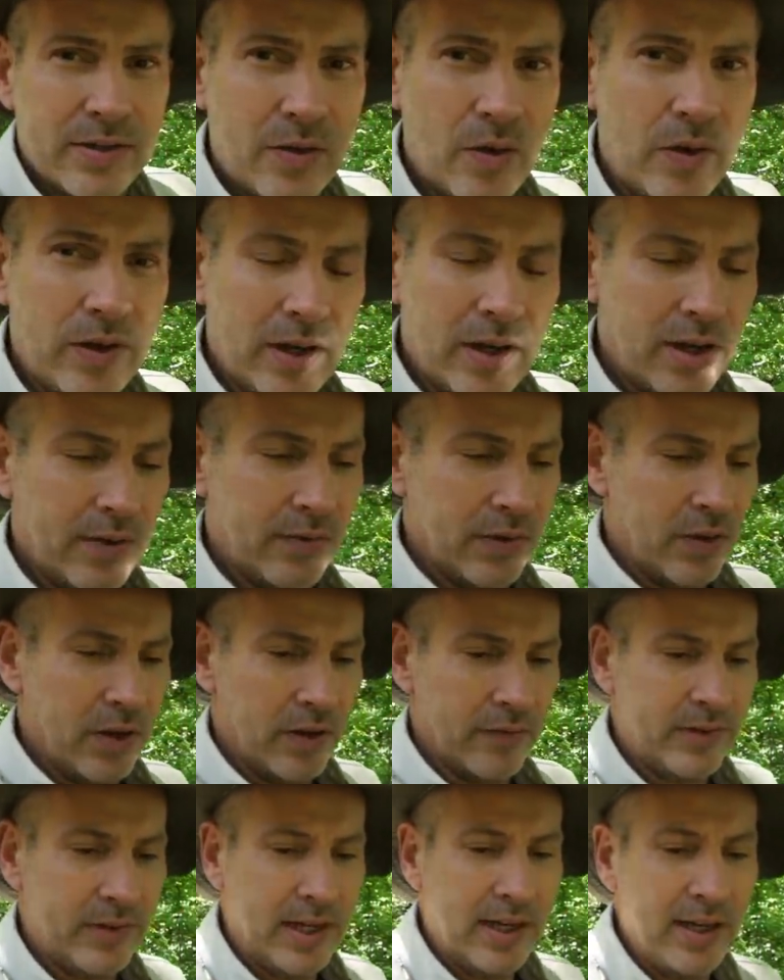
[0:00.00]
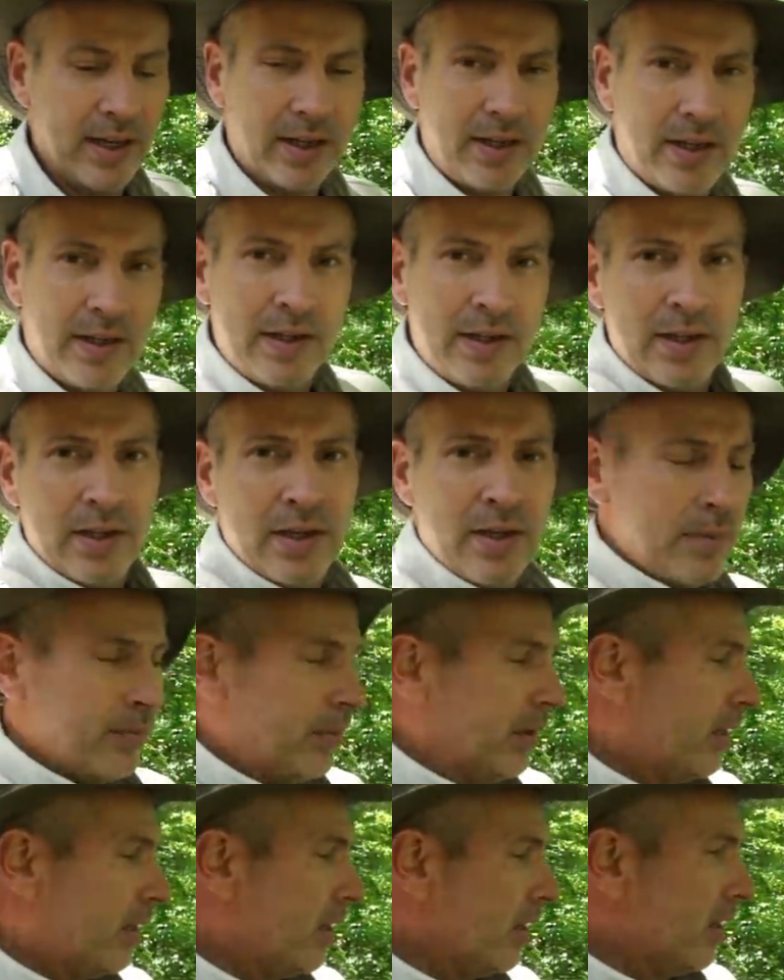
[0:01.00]
it's going to have a lot of kick
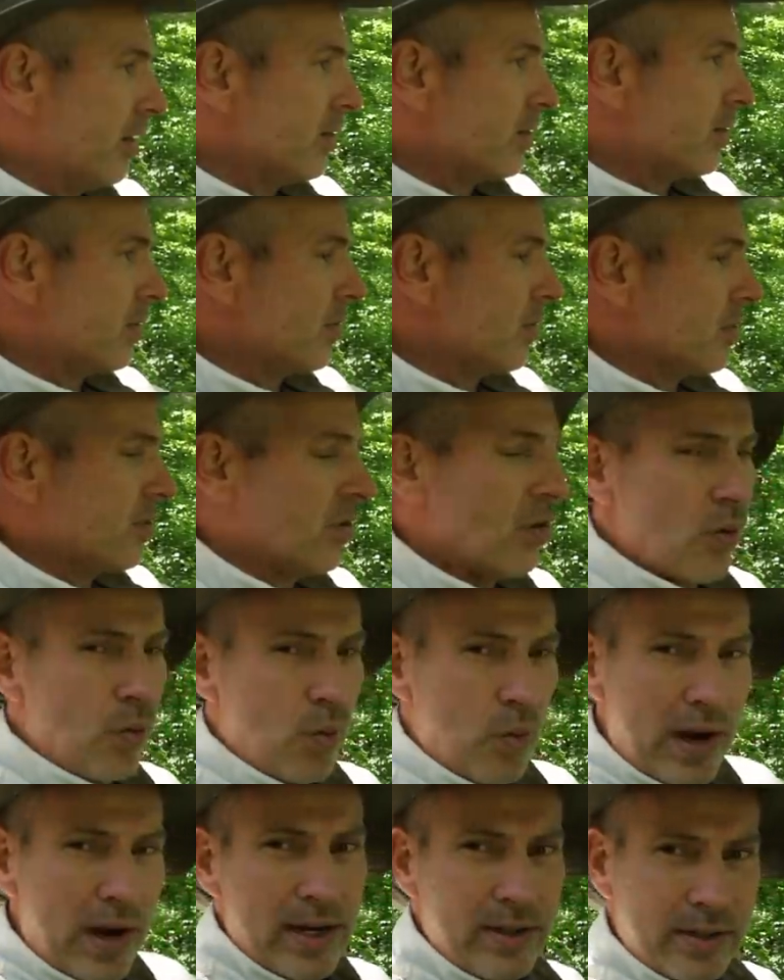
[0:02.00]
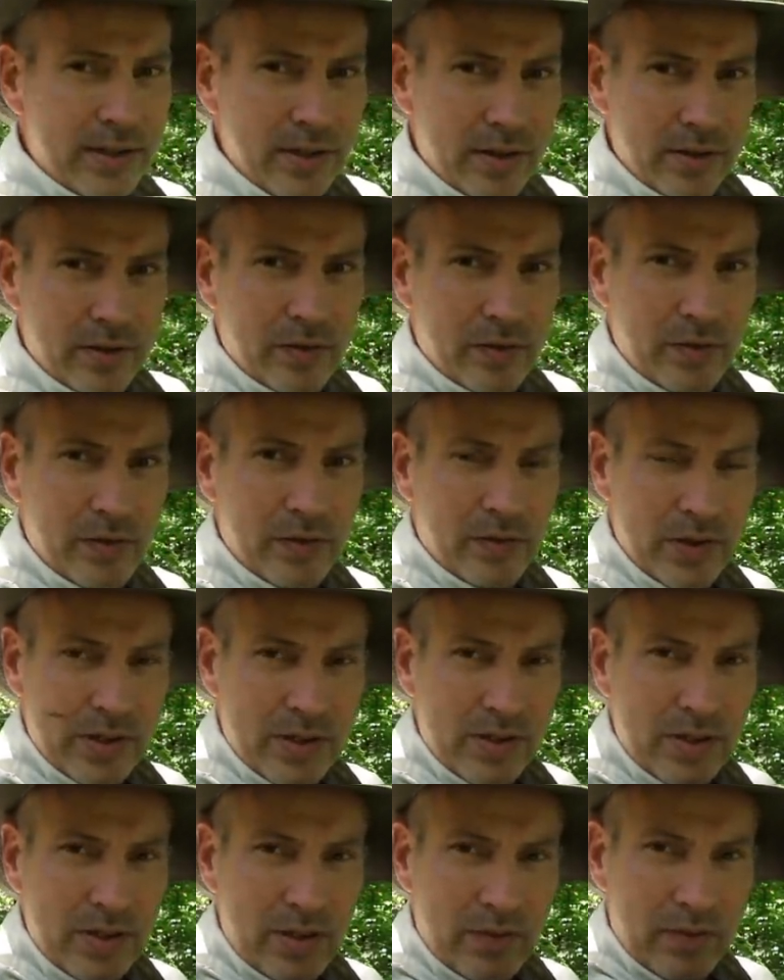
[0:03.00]
because there's no weight to
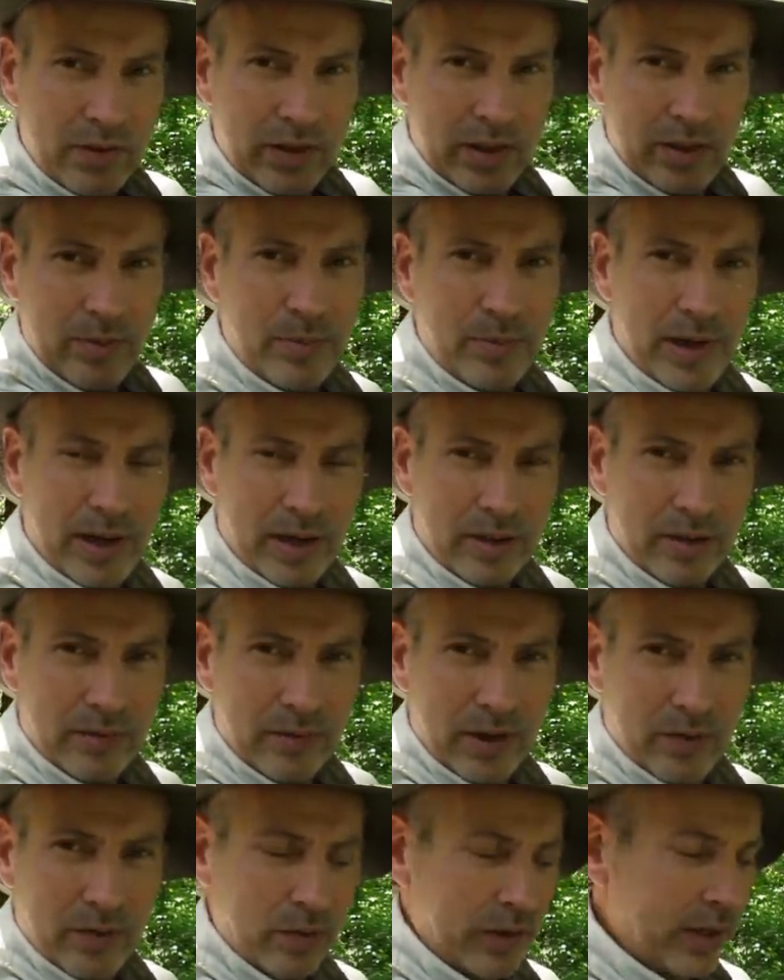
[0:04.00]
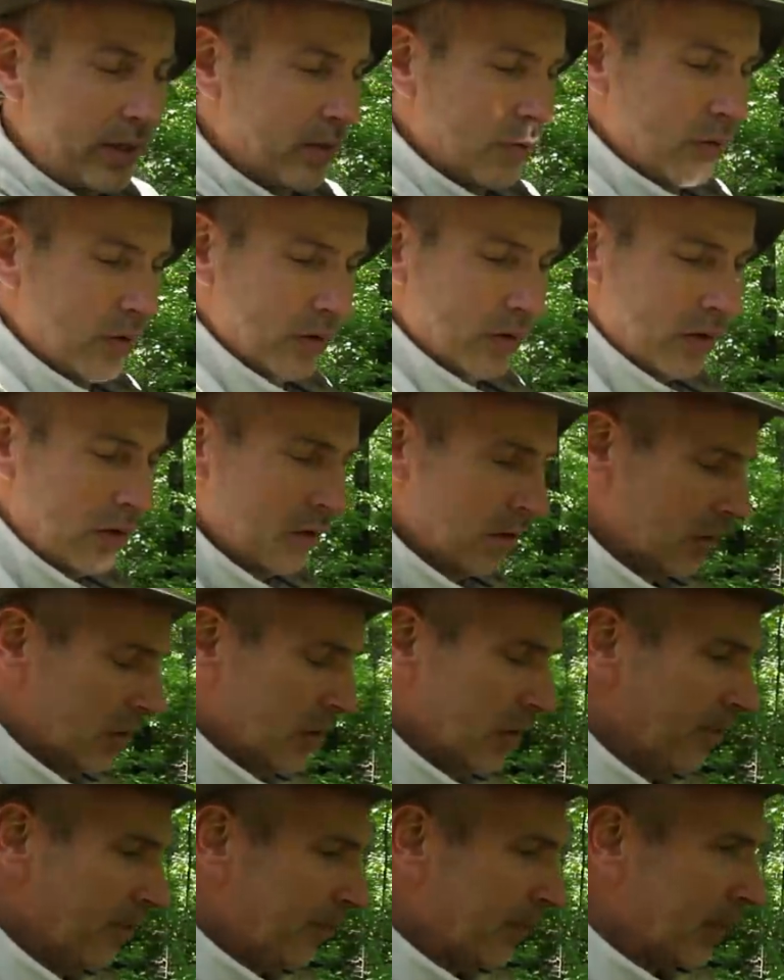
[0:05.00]
receive the impact of that recoil.
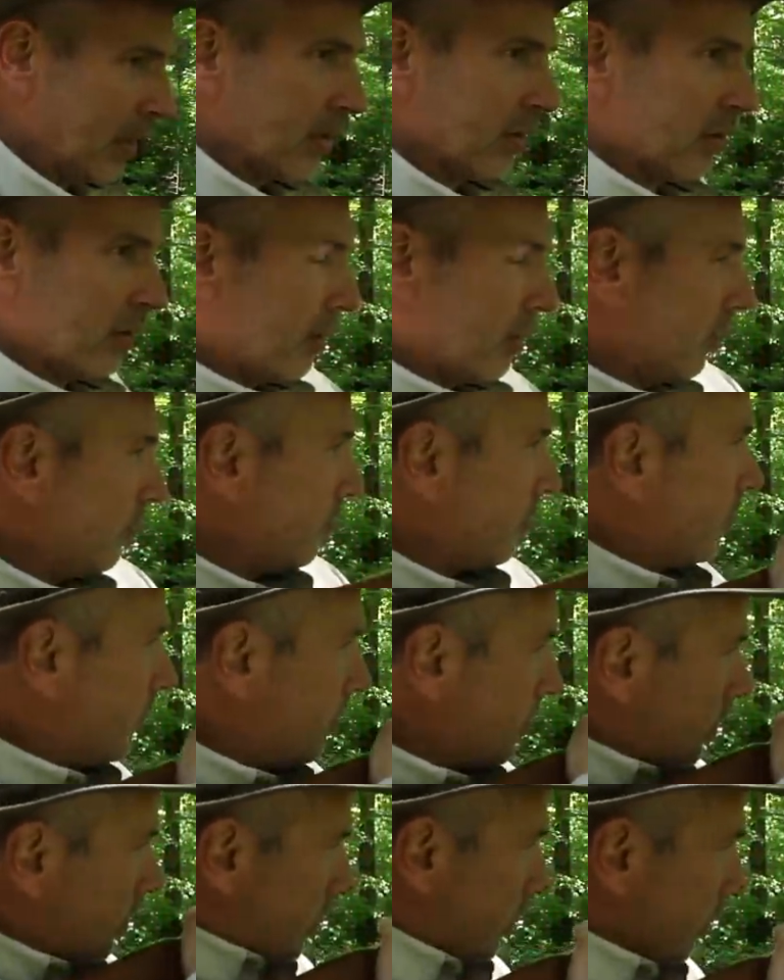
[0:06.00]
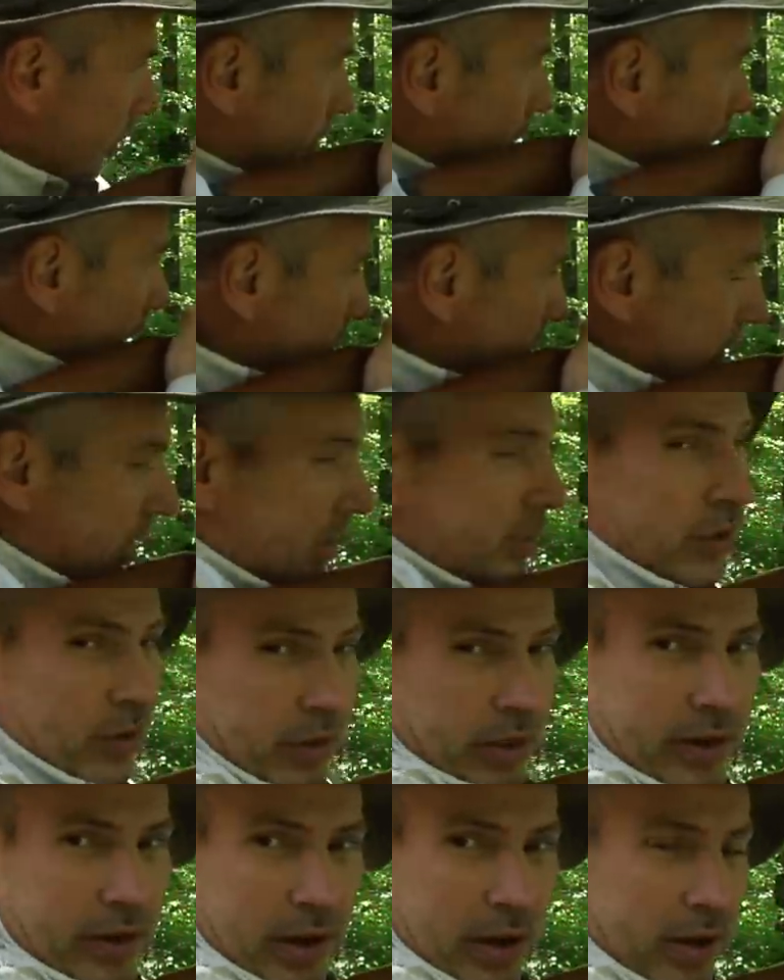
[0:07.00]
So you want to make
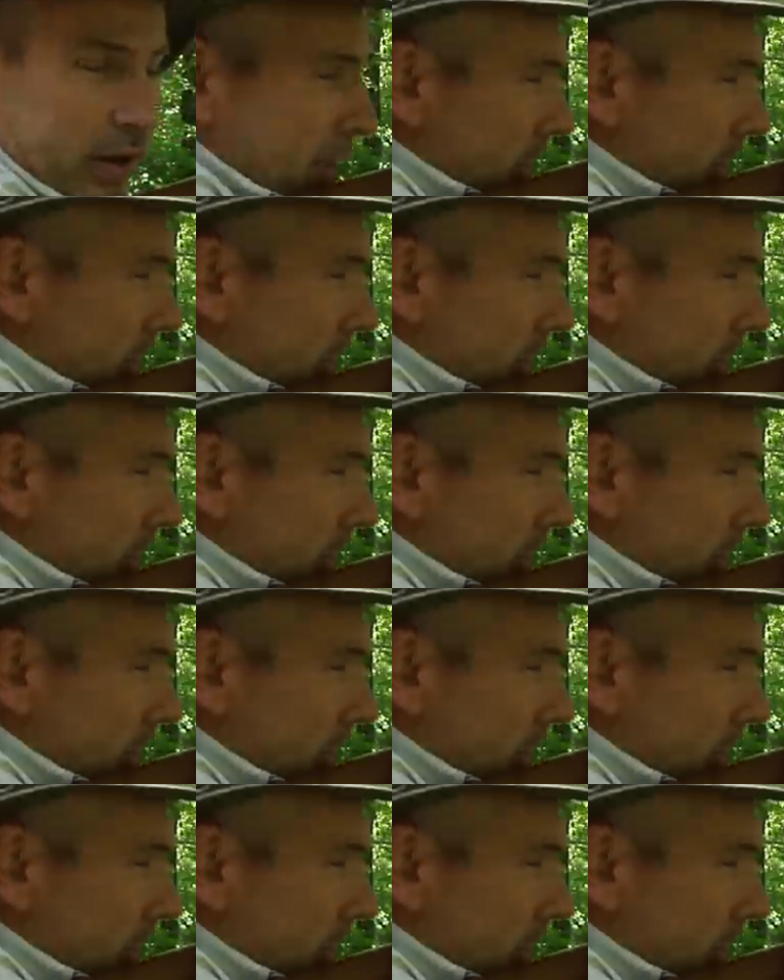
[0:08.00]
sure you got it